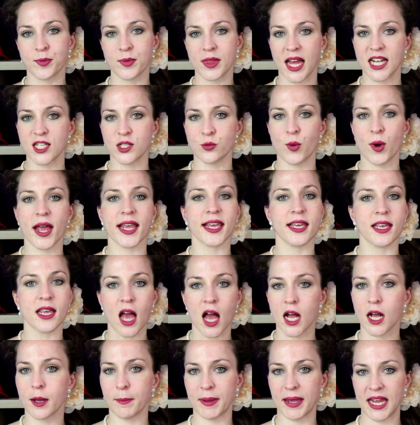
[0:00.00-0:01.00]
That's why
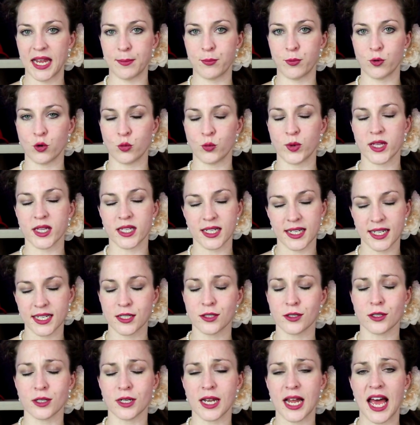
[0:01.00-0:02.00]
young people with
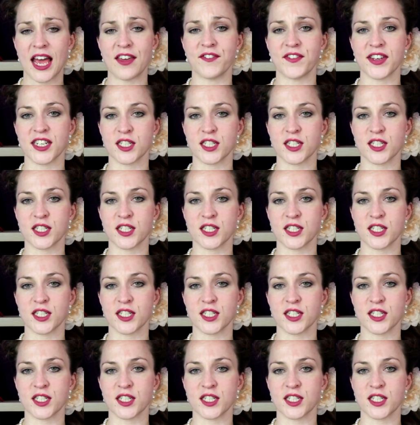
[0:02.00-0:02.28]
little life